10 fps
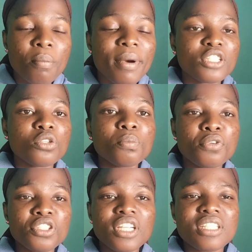passion
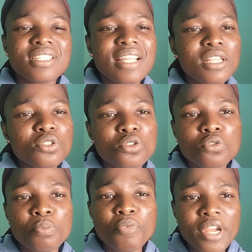project tends to
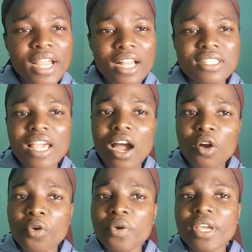bring out how
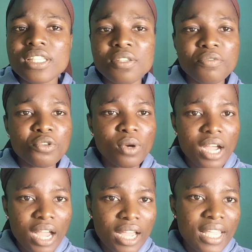creative you
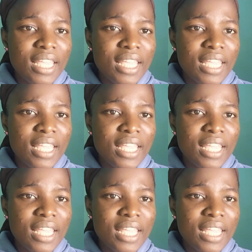are.